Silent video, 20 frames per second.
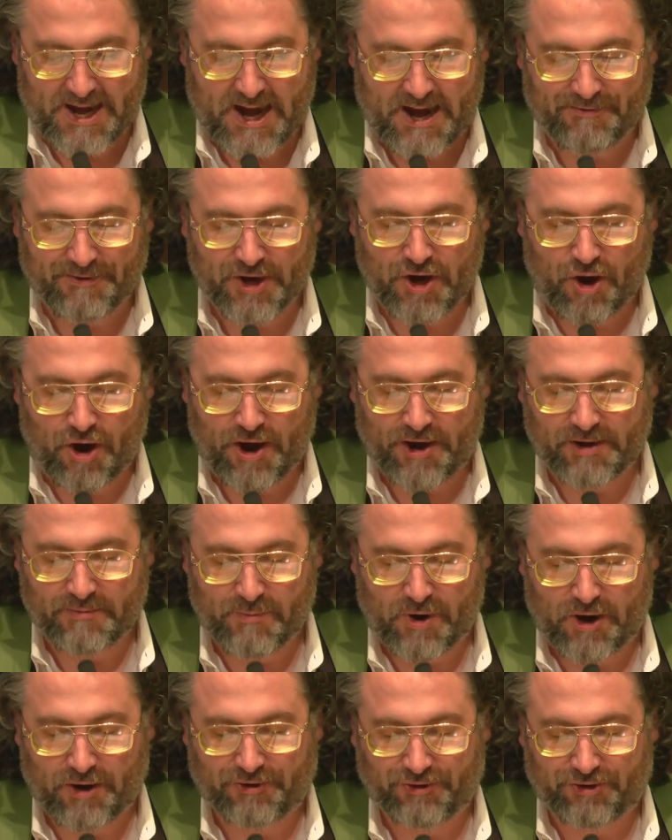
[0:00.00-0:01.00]
Every
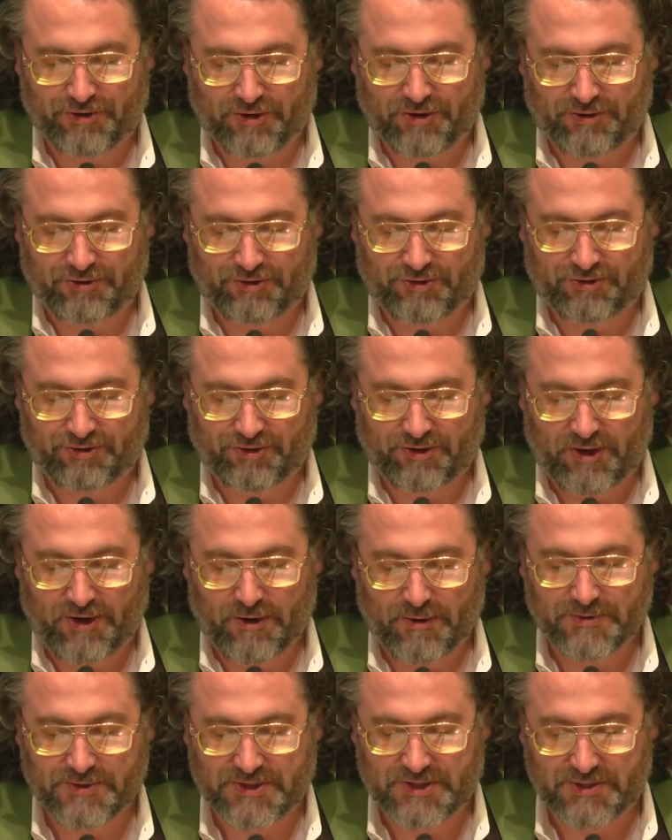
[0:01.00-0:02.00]
autumn, our church
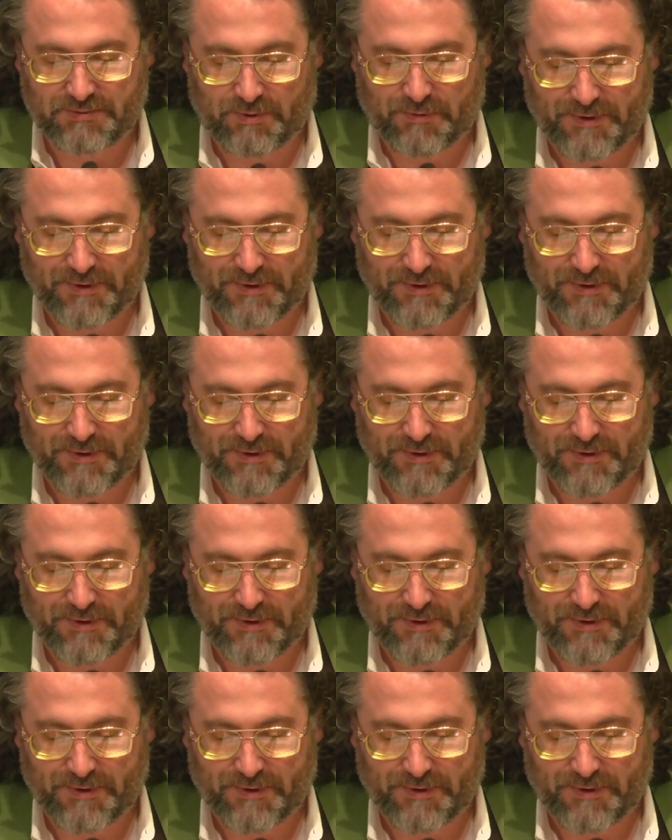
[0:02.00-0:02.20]
hosts